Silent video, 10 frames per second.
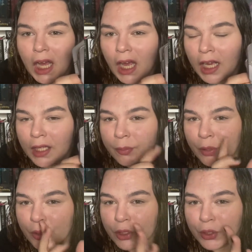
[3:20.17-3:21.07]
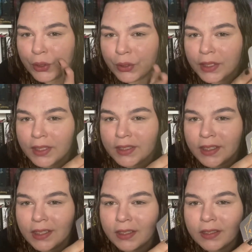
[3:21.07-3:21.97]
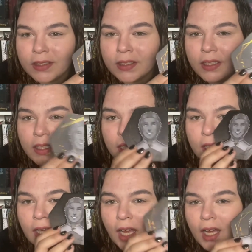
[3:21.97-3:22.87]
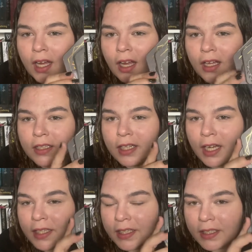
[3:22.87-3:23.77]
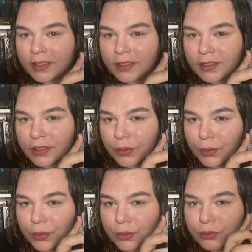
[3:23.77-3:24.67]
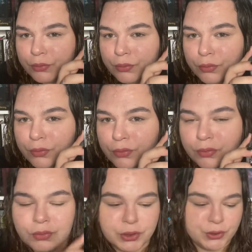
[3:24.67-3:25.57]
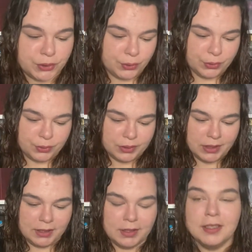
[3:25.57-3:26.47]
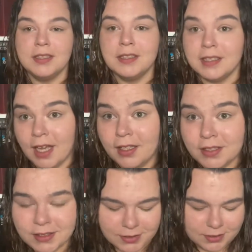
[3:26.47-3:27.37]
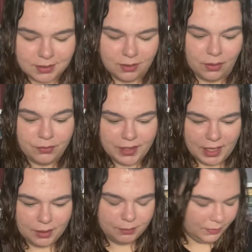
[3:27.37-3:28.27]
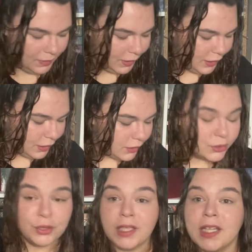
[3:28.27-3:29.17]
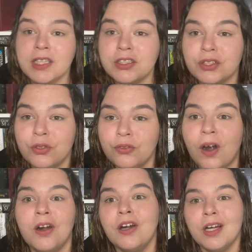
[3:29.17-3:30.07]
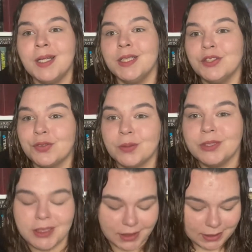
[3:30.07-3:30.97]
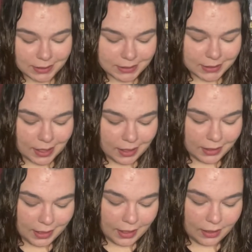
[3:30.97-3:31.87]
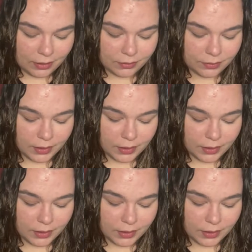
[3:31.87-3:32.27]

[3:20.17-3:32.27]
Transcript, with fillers: I am not sure who this is and I think this is Coco. So yes, love them two things so far and it's from series that I have